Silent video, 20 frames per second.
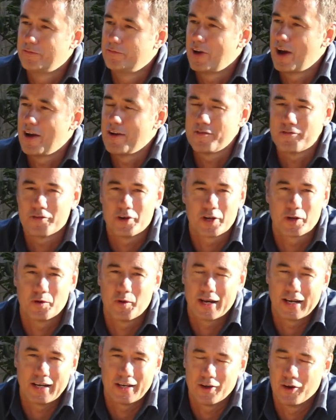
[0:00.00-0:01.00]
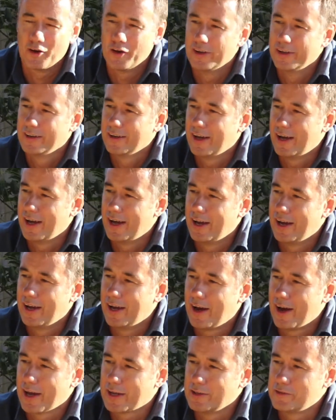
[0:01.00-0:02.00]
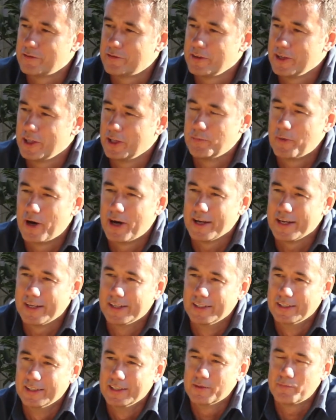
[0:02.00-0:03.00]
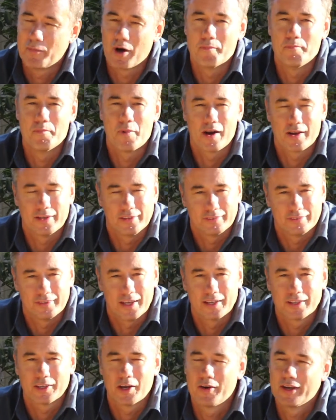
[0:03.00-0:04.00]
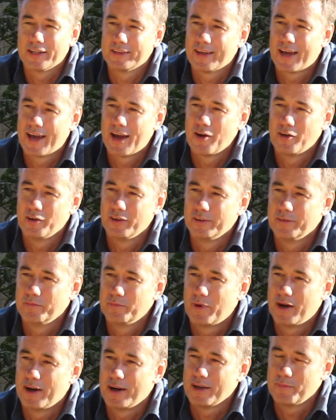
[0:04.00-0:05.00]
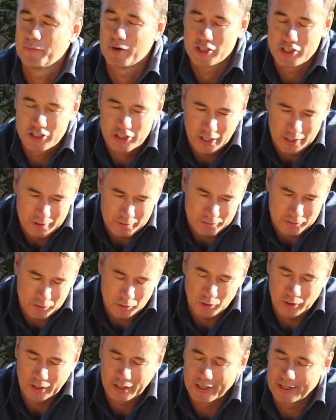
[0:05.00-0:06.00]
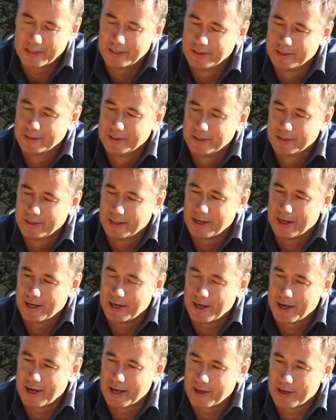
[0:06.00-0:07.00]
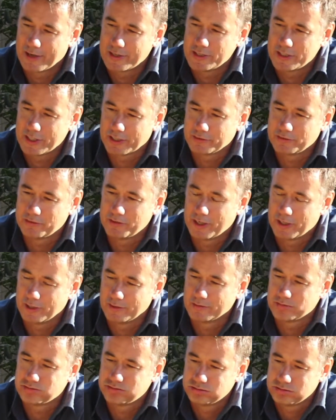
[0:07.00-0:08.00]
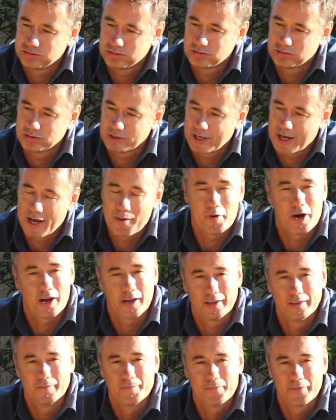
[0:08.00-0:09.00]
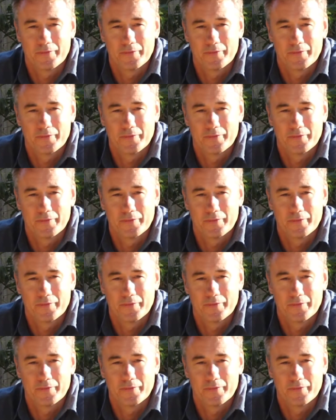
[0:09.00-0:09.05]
Very, very quickly on, uh, I could feel my, my mindset going down, my, my chin falling, uh, and I just felt, Am I,